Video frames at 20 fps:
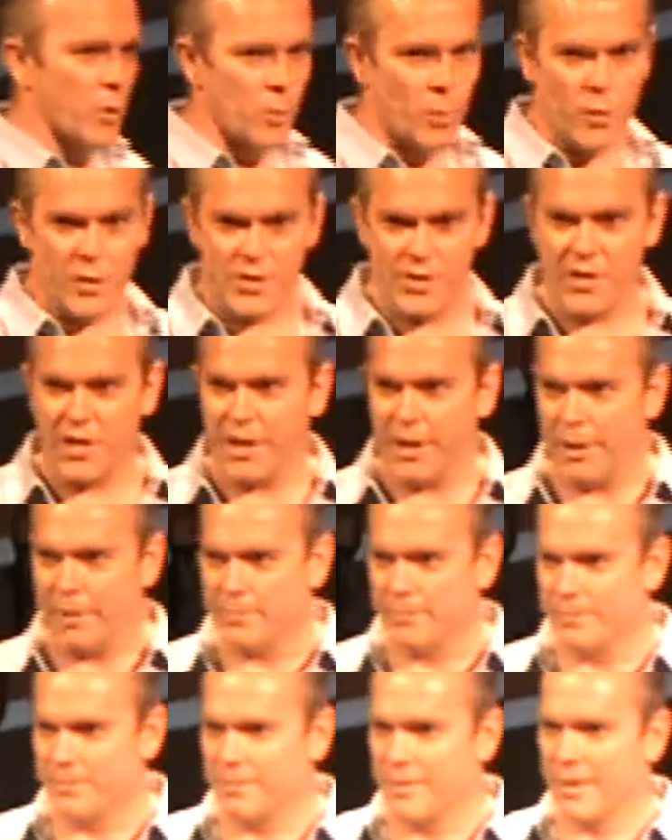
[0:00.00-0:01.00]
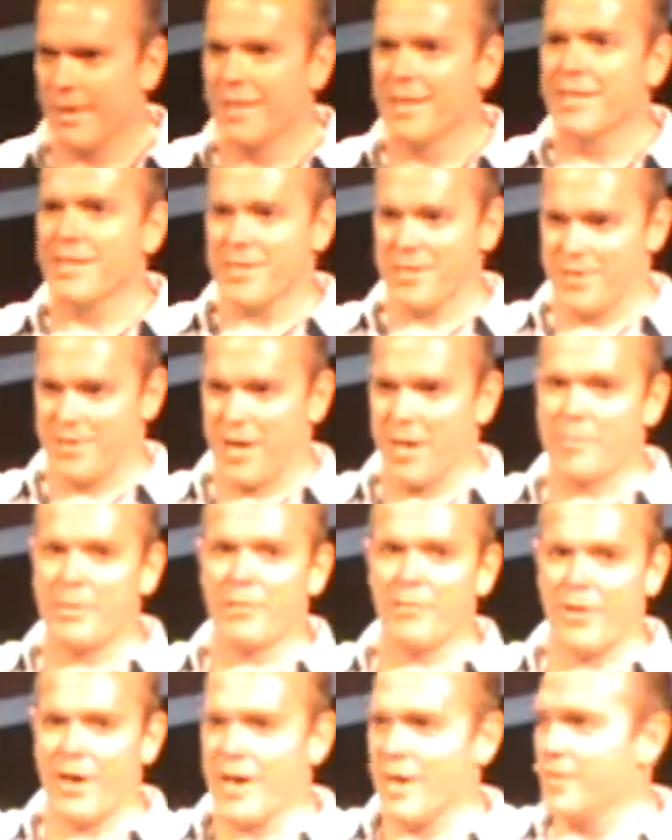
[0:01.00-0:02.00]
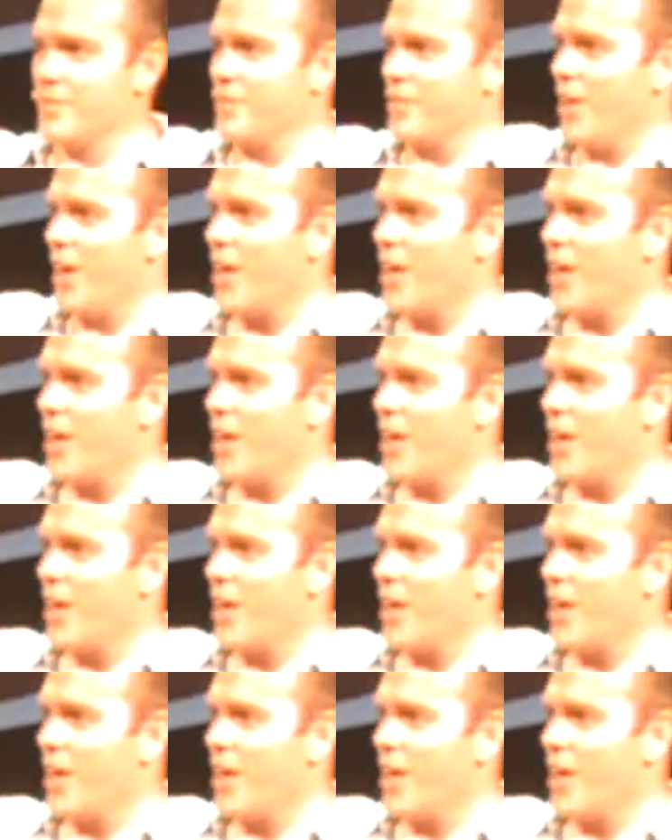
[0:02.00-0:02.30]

World War Z? Zombie fans,